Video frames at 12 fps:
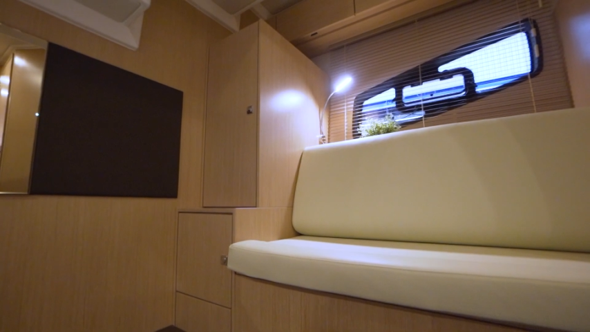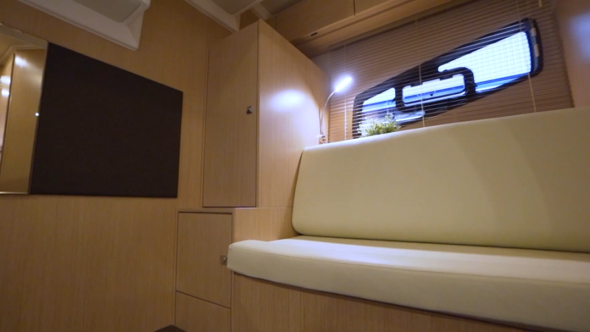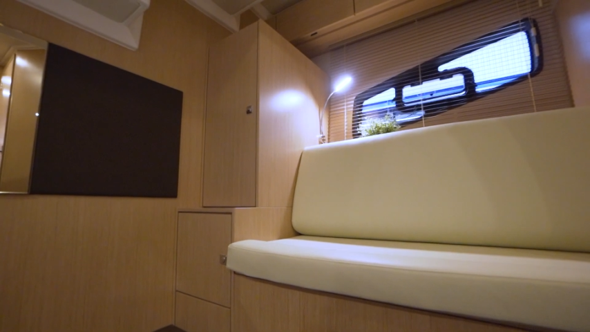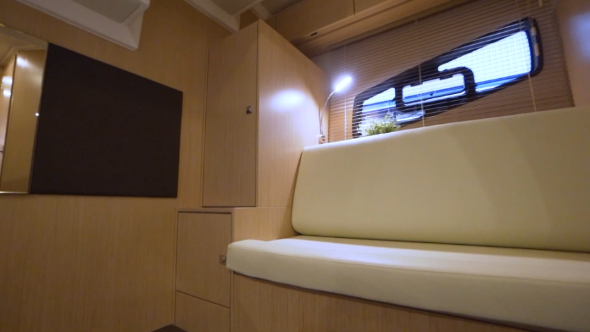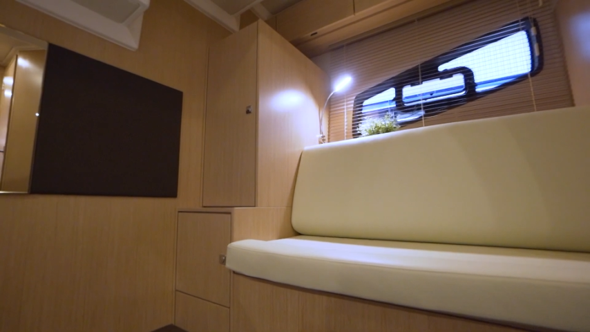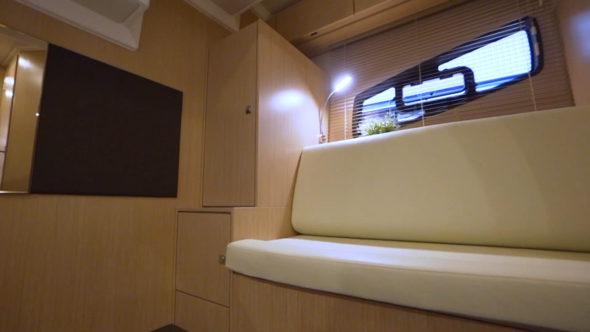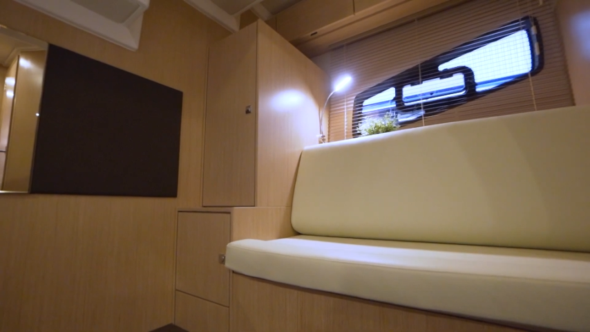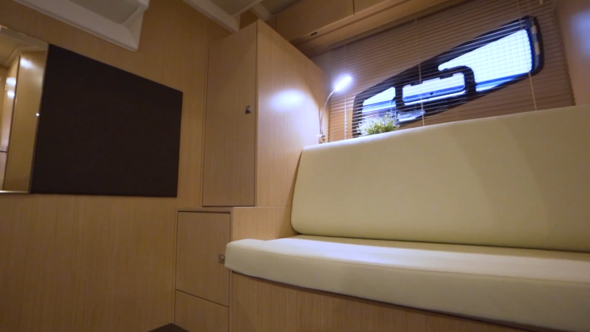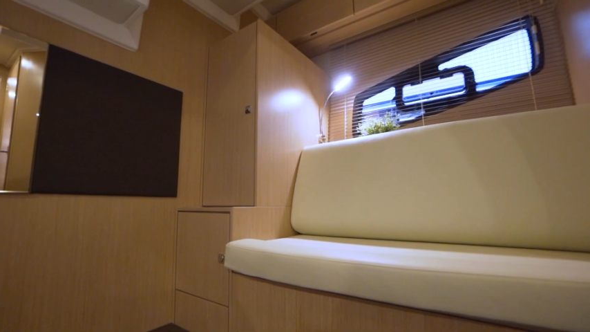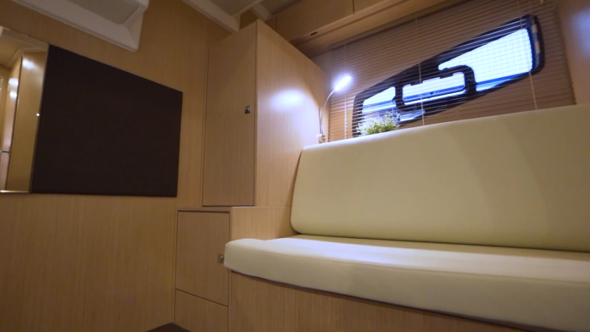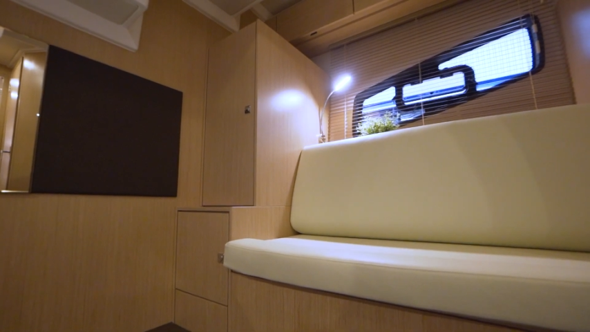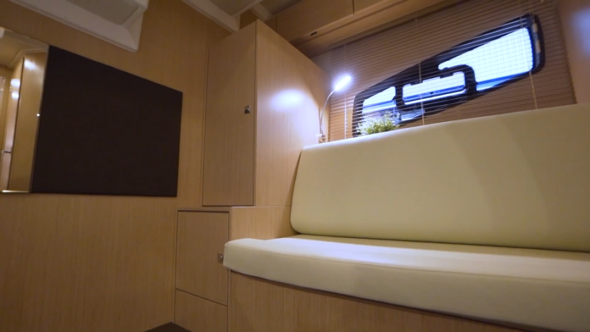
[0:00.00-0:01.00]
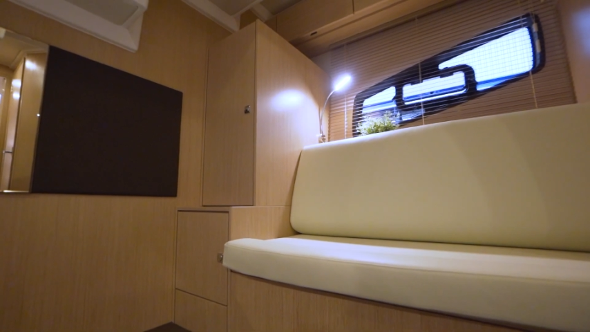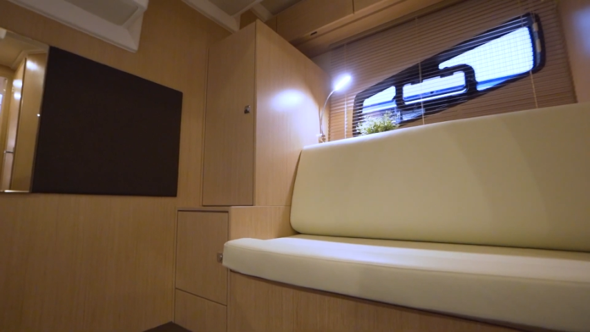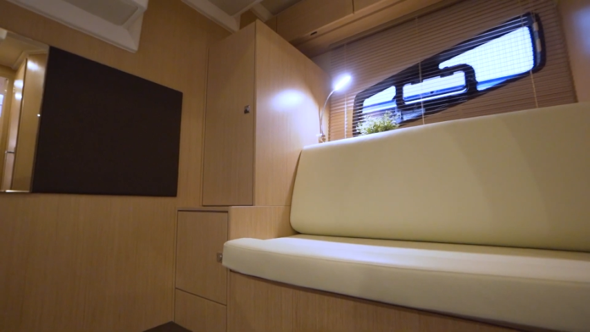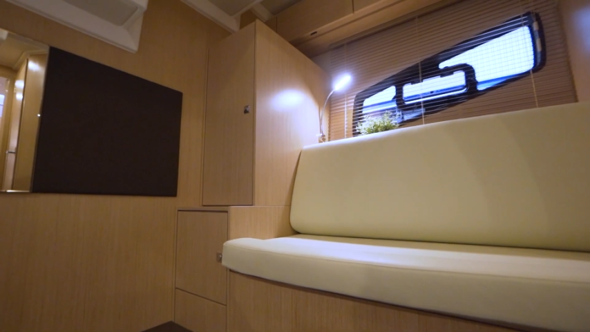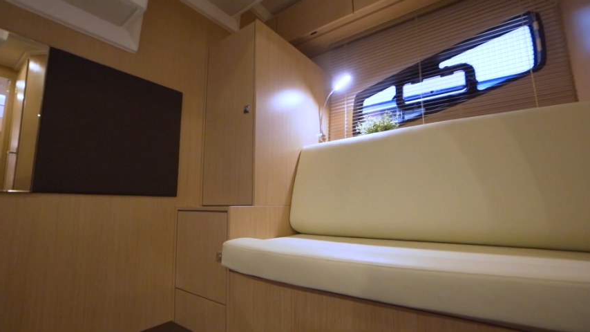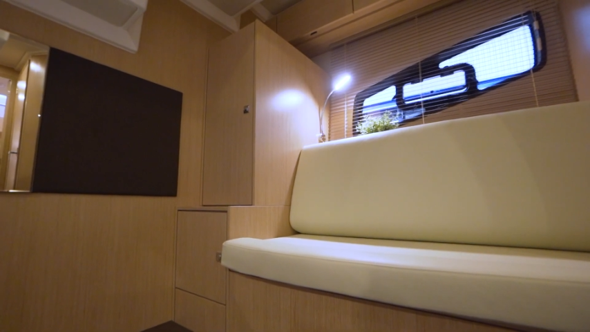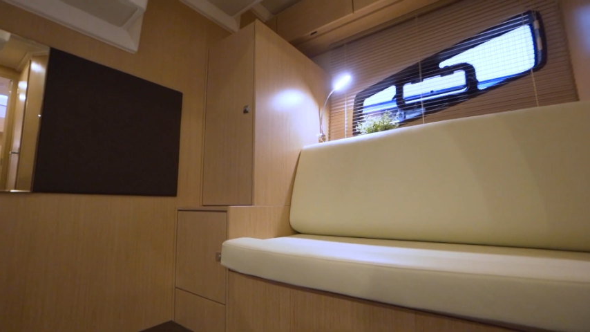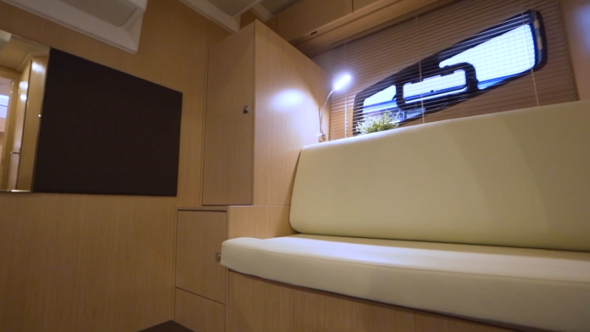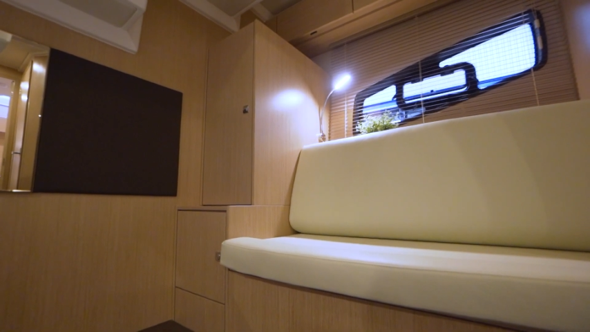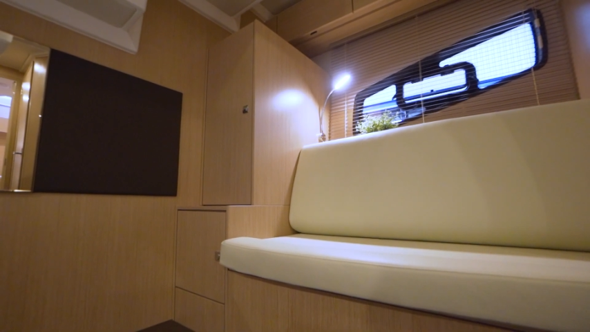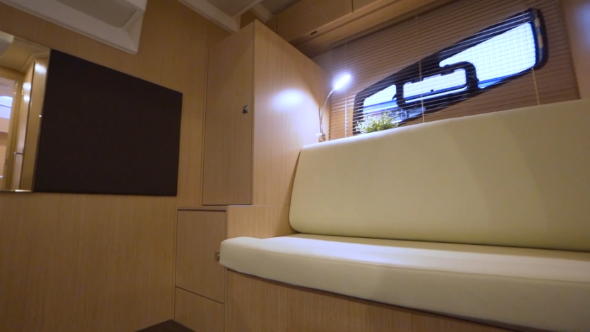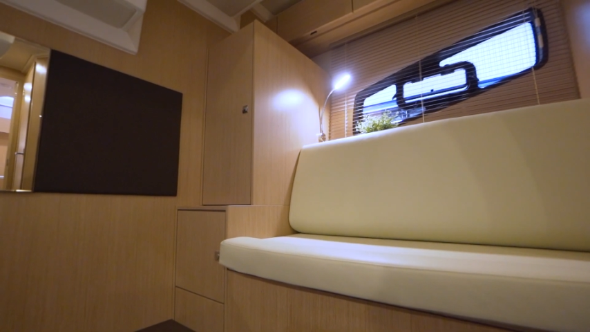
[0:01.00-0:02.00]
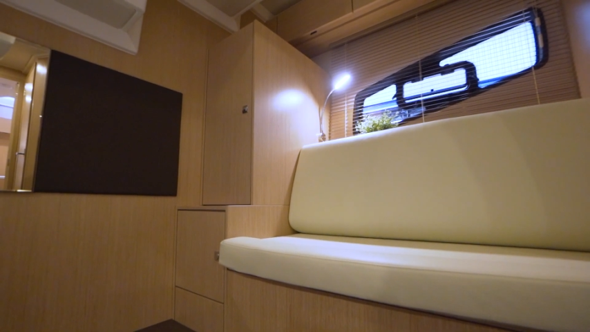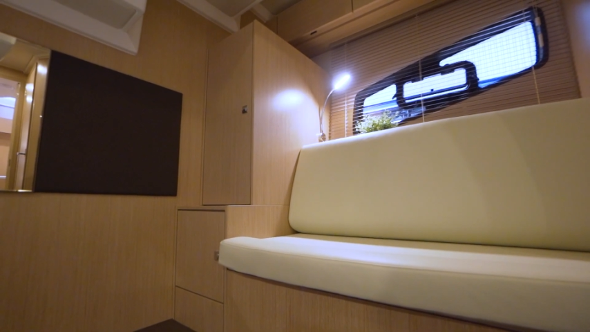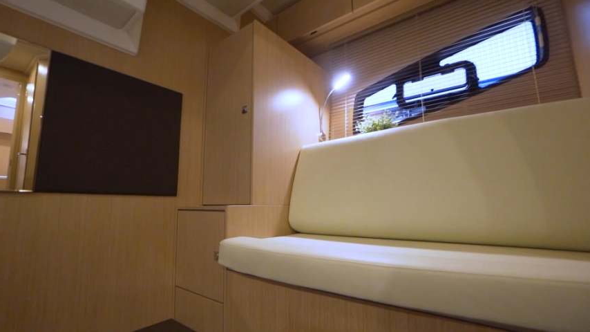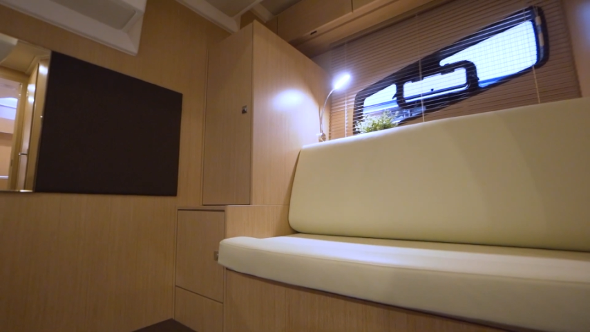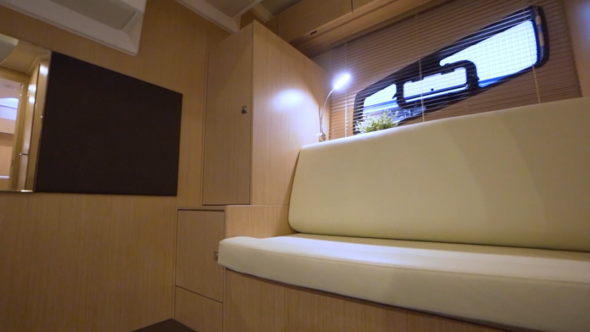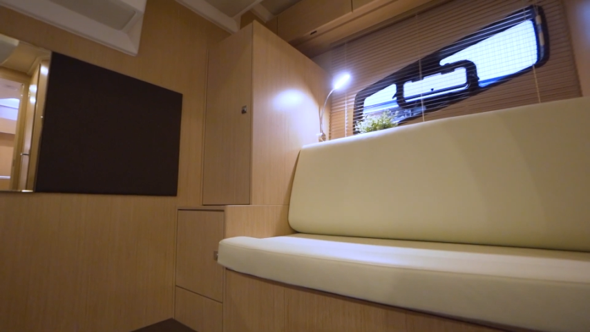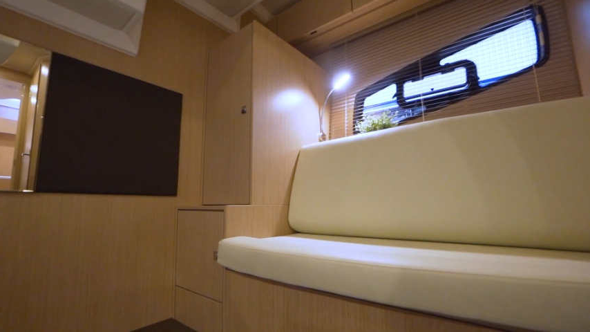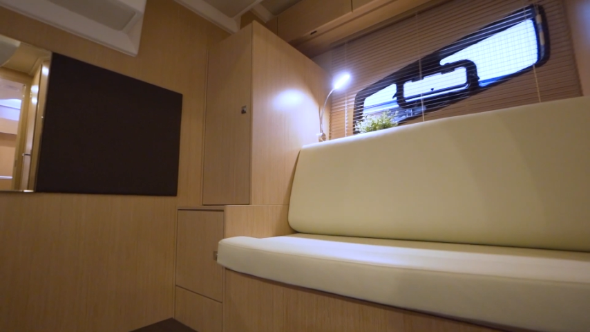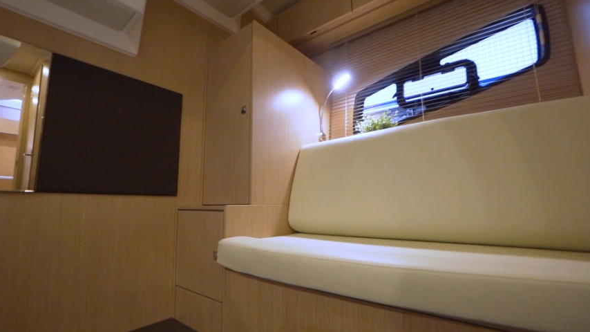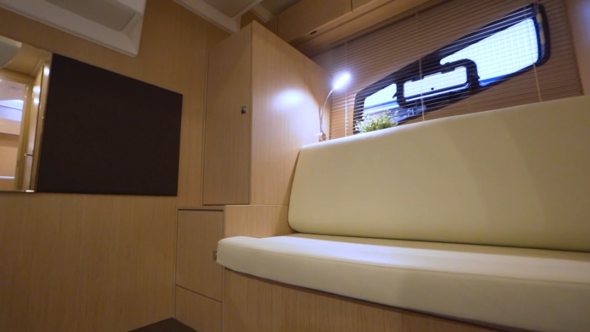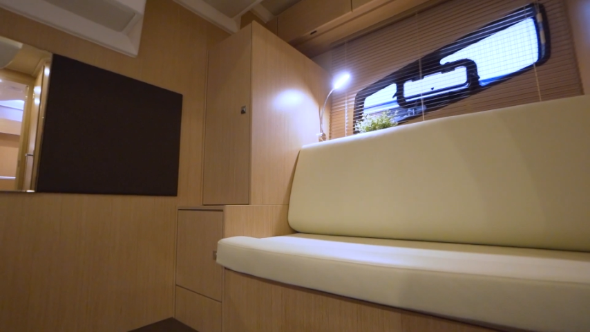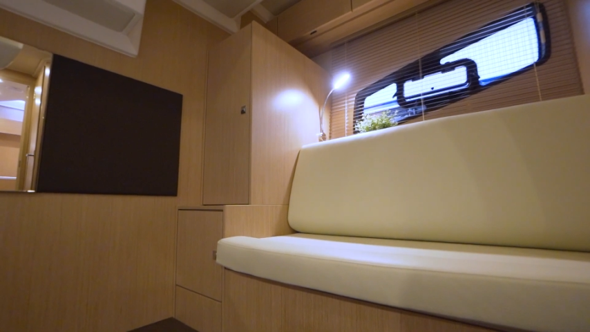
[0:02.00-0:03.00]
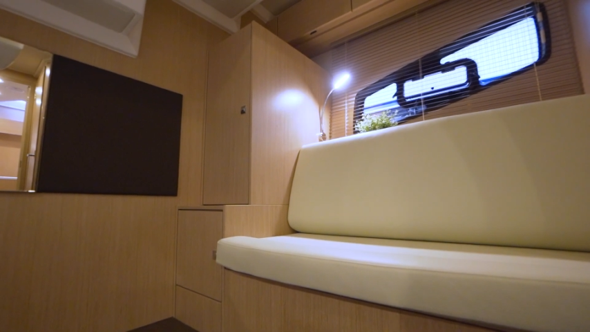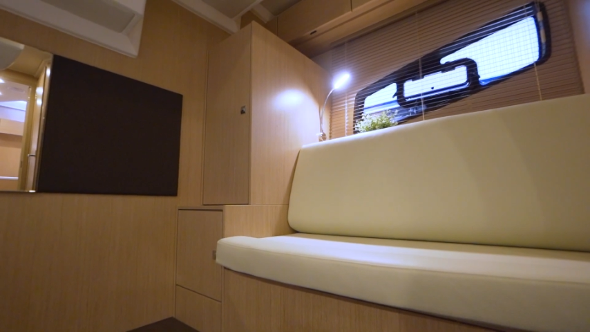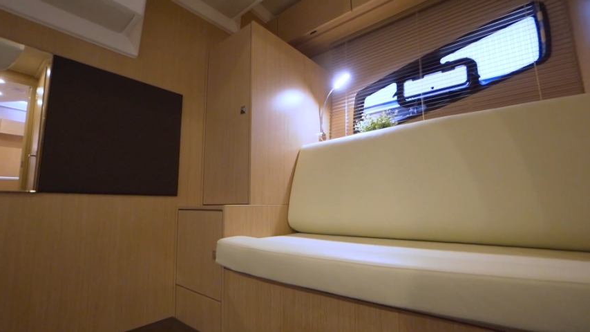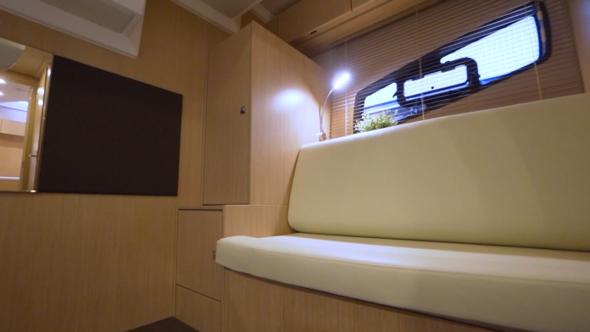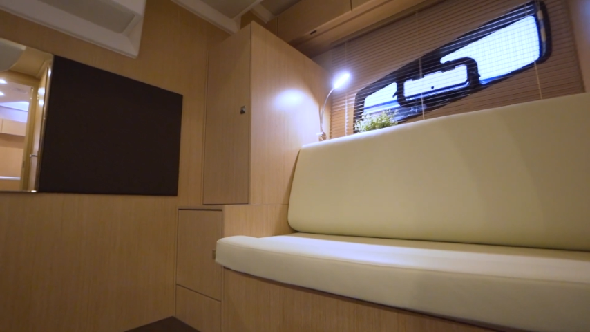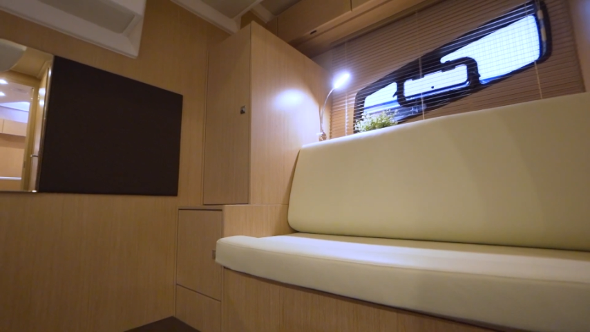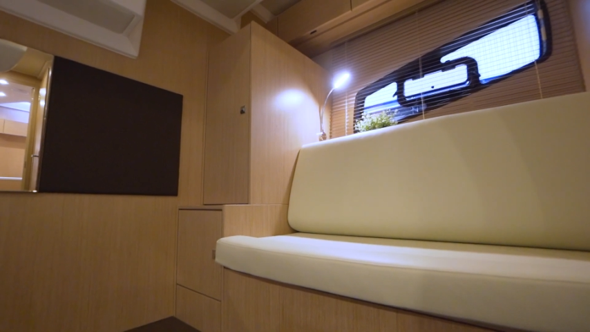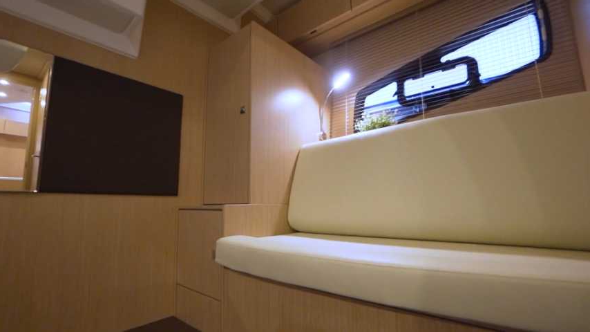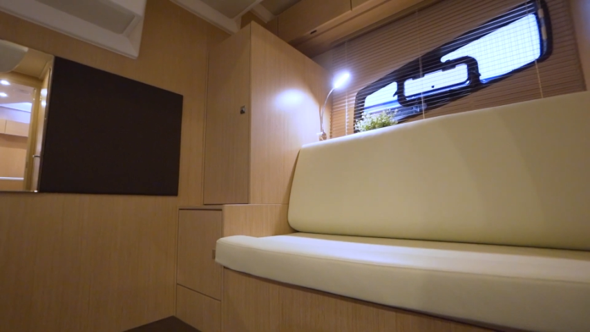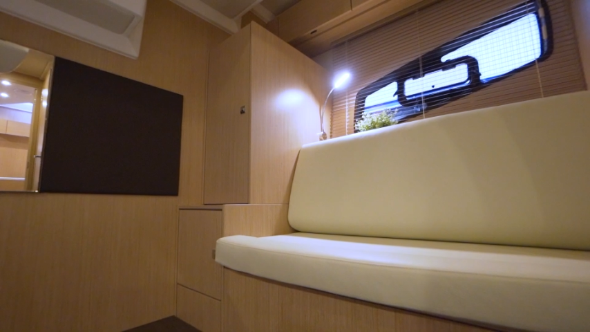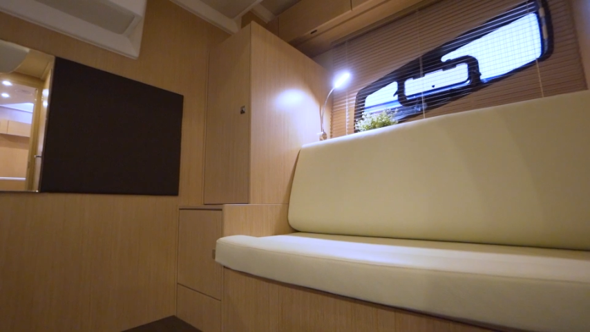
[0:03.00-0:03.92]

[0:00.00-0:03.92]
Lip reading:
[unreadable: no face in view]